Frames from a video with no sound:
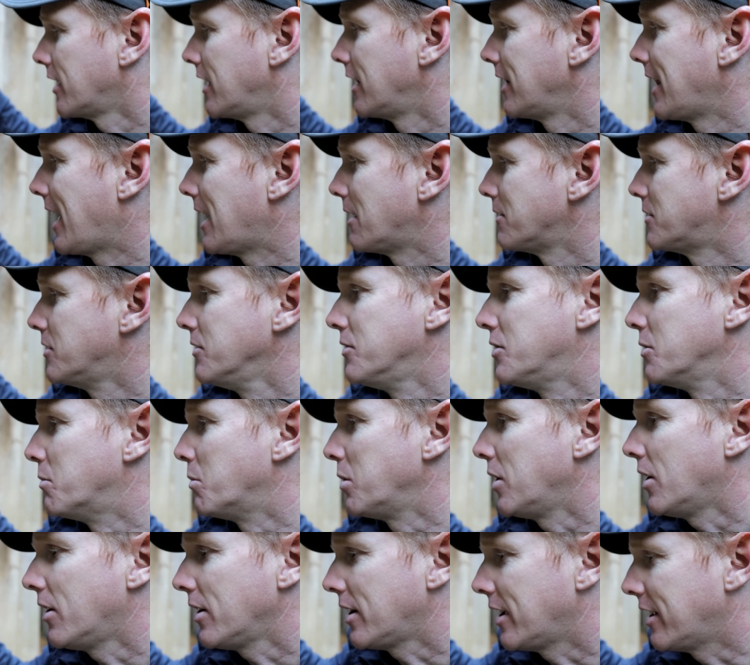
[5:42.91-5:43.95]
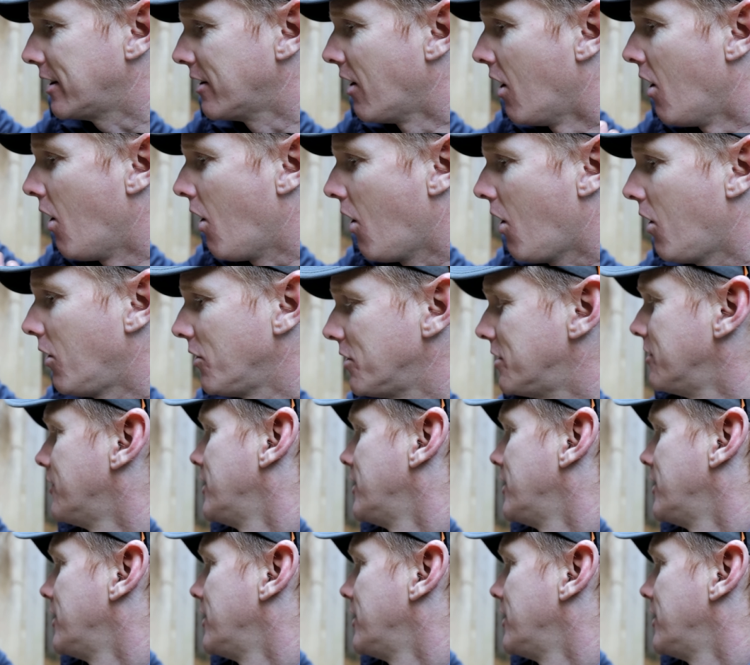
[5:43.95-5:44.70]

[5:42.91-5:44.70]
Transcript: allows you to plug in all the